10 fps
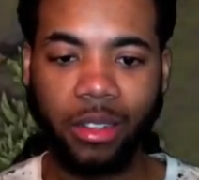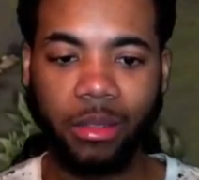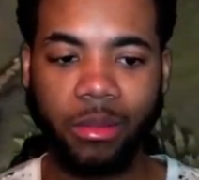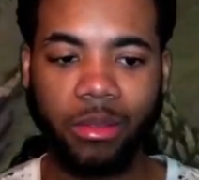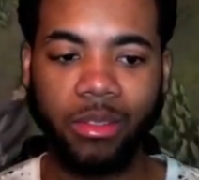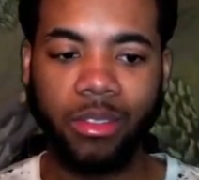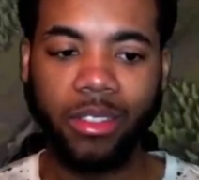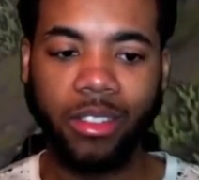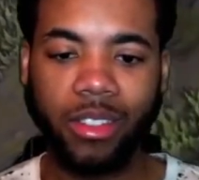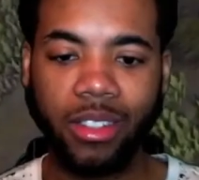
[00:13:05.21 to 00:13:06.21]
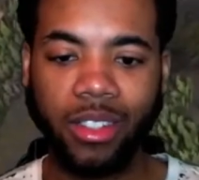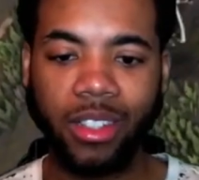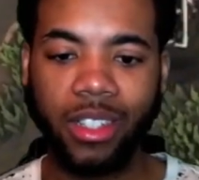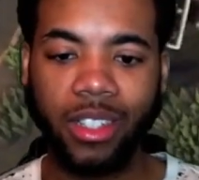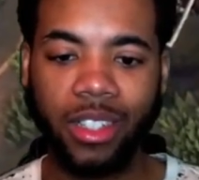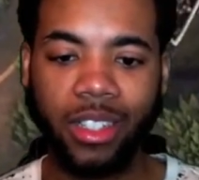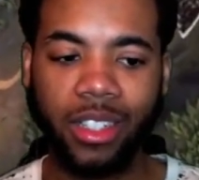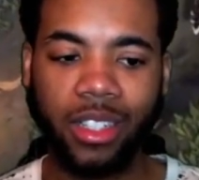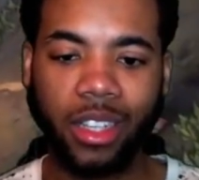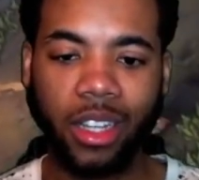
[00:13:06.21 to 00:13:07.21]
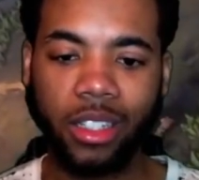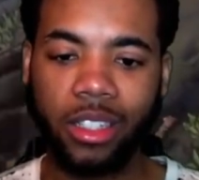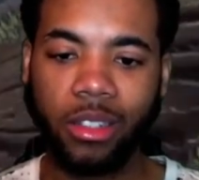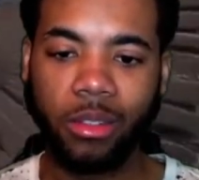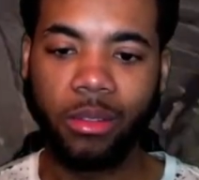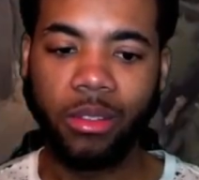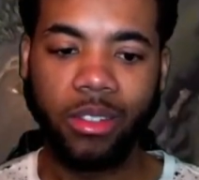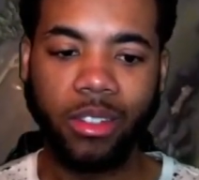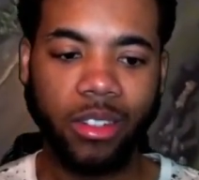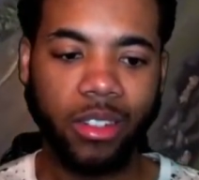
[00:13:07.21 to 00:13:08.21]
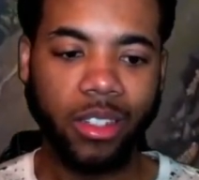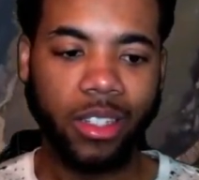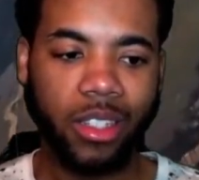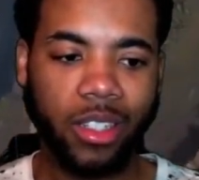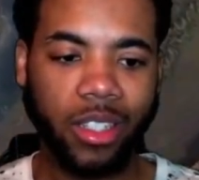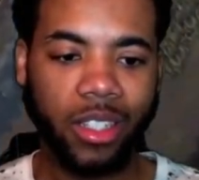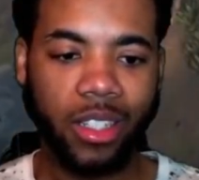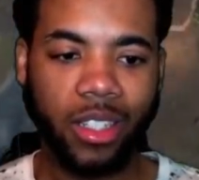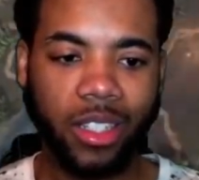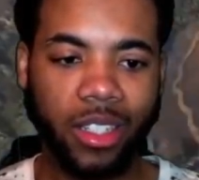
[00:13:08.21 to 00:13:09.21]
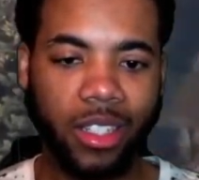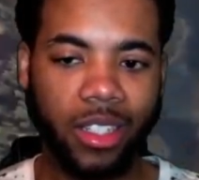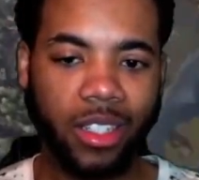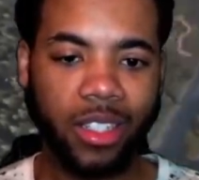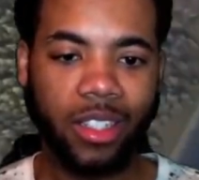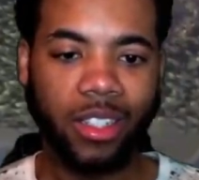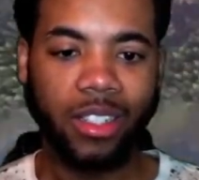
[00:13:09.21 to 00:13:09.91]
the unending threats. More than spirit and diplomacy to survive.